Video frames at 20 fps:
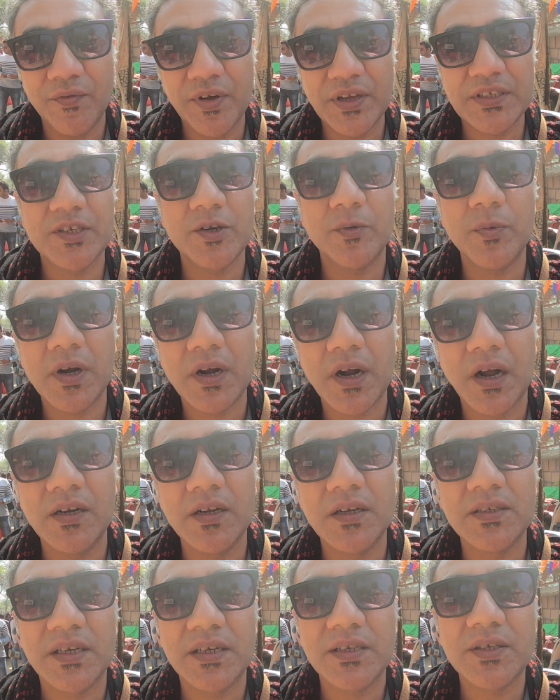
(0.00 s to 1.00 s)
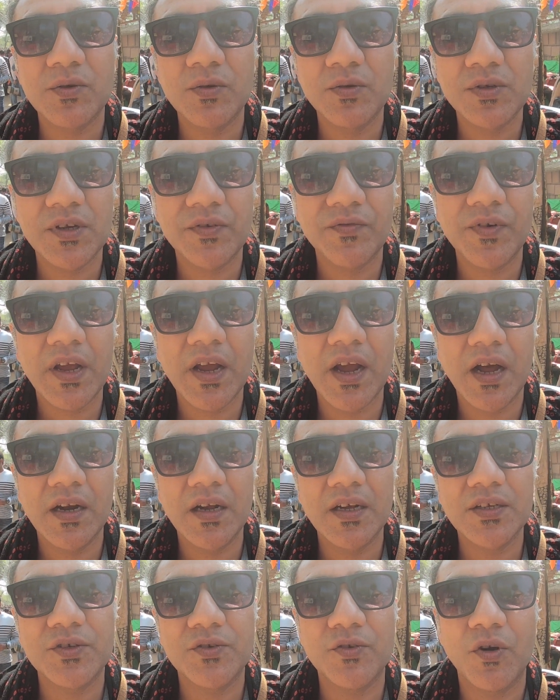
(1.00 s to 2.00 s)
vegetable colors exclusively,
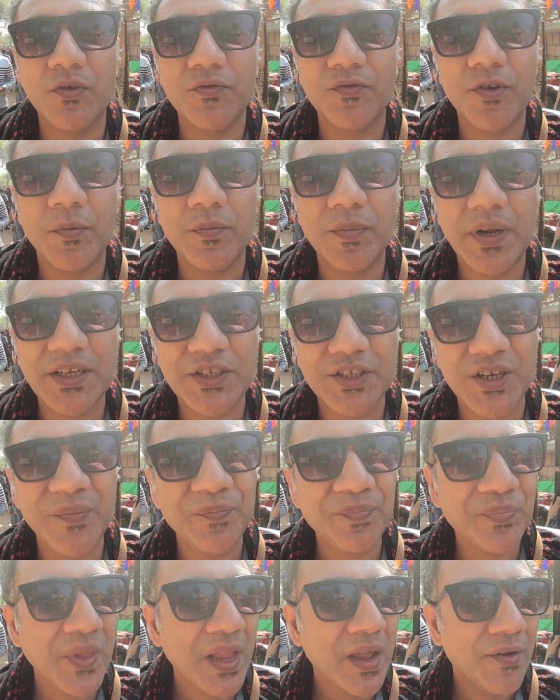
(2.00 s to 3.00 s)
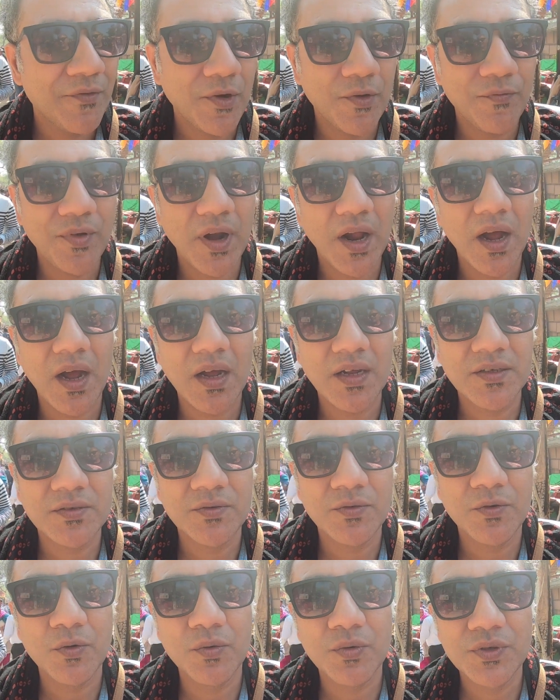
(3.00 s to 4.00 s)
colors drawn from nature, from flowers
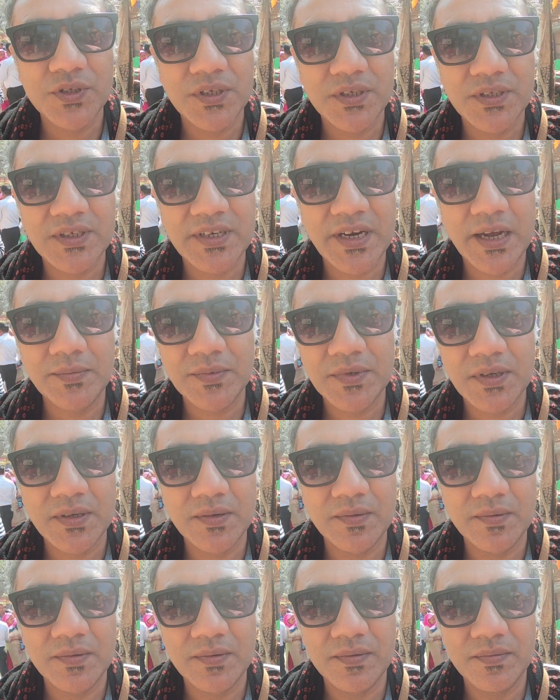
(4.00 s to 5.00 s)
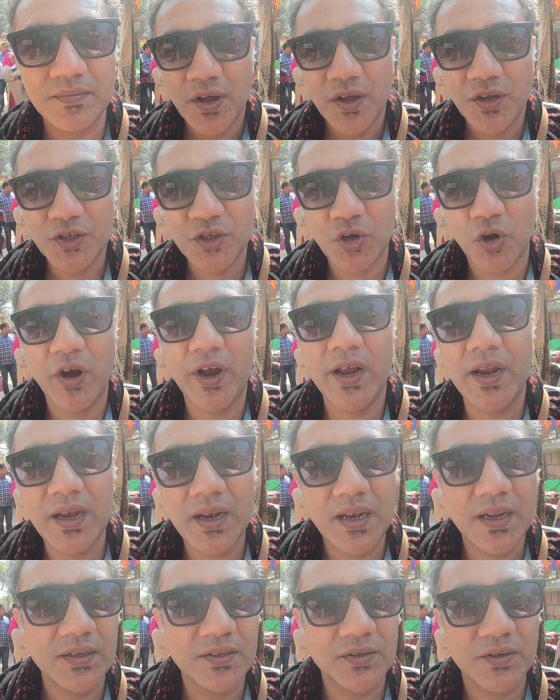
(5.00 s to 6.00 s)
and roots and stems and
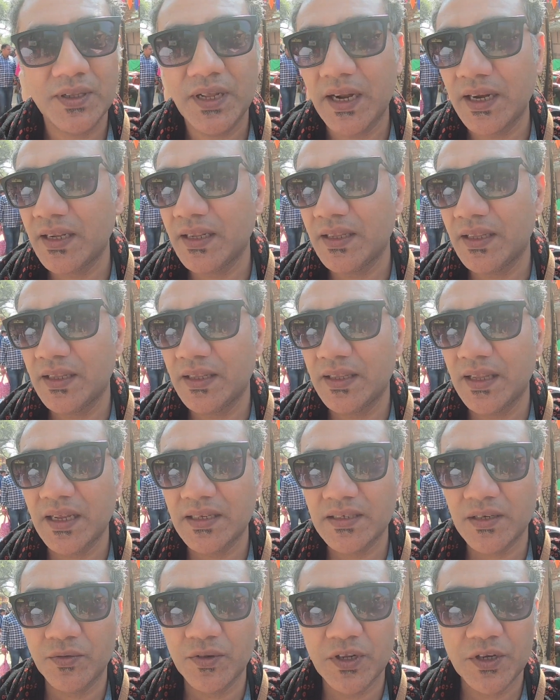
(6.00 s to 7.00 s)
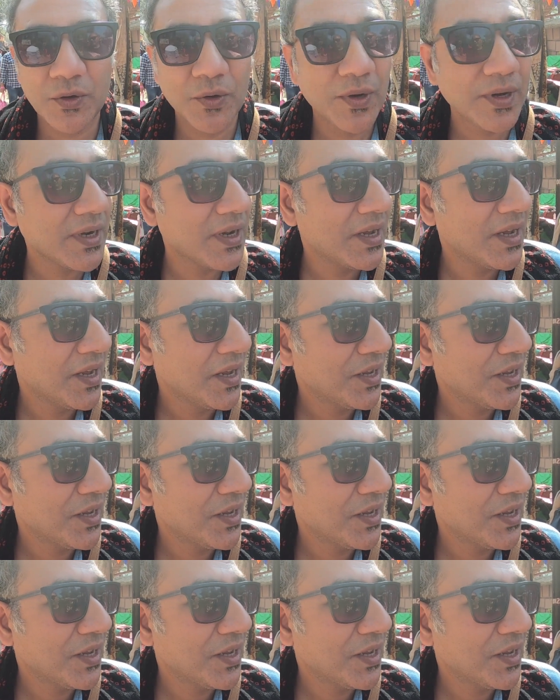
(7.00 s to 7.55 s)
soil. So that's how they do it.